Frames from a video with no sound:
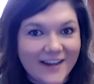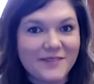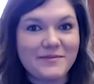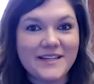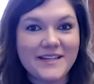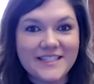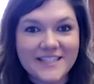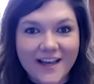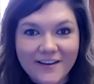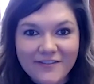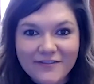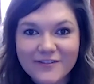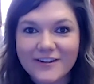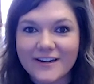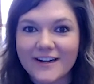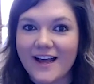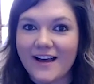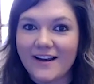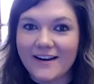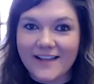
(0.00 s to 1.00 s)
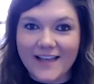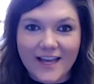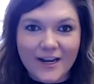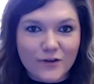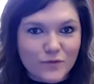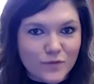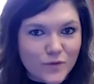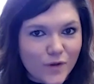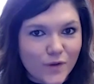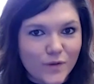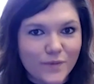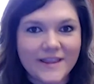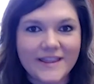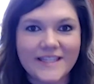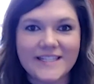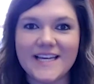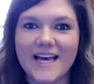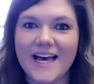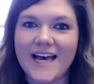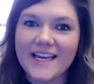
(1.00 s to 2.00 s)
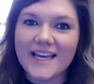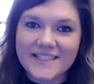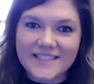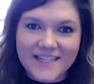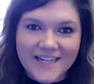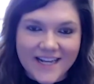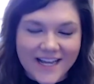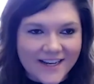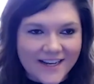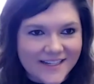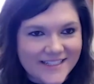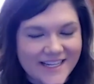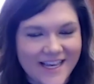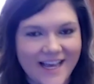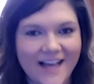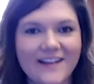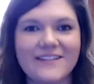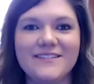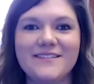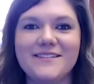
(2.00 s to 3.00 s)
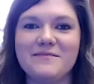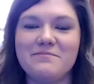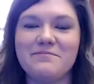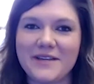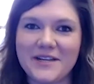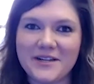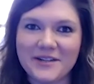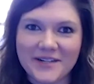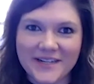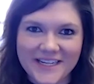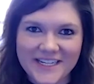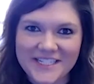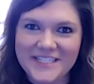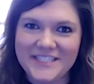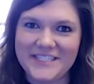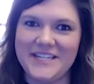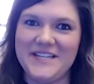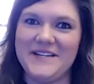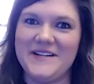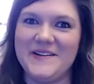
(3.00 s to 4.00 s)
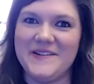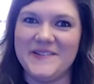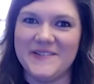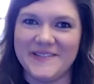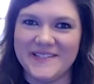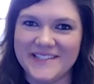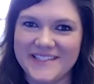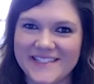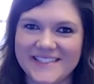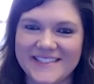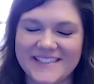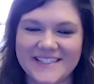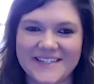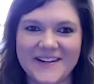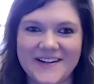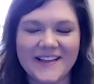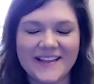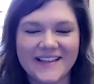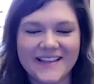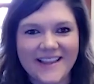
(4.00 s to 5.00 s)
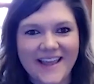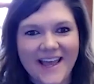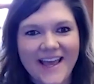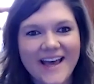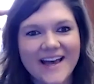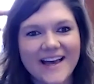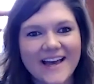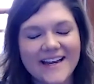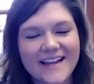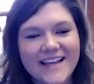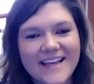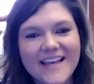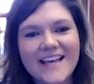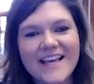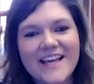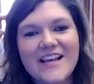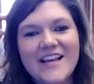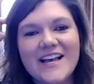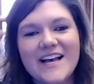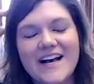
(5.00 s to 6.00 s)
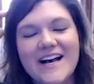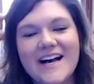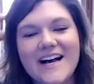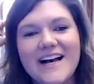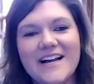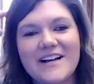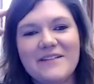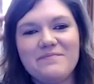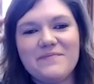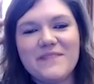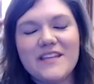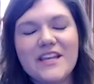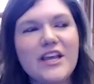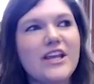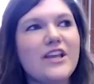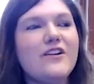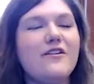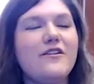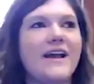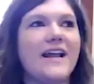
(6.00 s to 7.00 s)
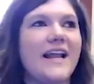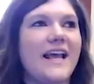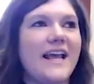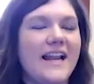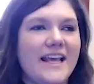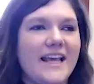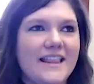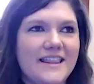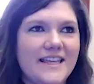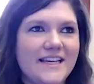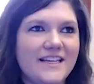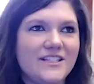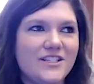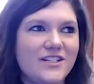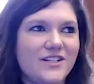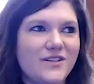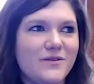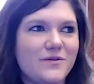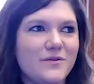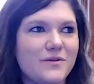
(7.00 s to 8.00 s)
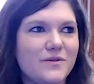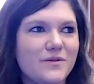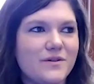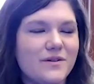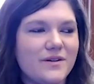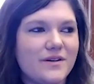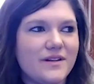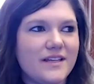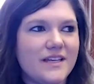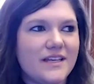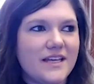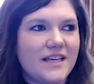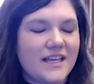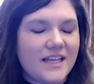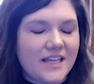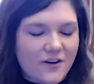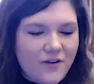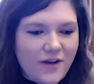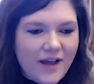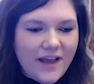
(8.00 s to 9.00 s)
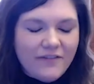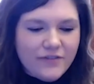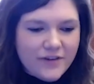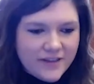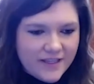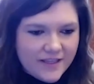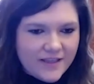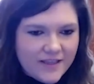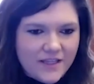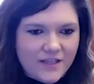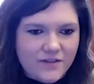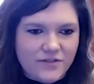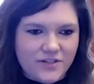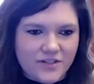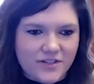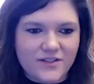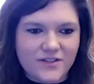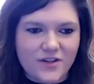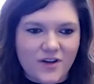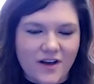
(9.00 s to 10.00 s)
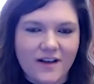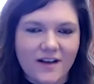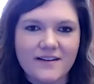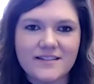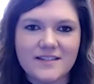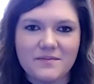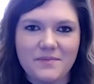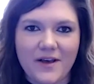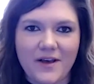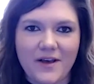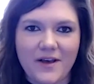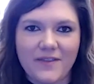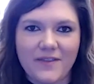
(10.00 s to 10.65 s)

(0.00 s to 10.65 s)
tougher and how to kind of roll with the tides and how to tackle bigger issues and all of that. And I think too, everything that you just talked about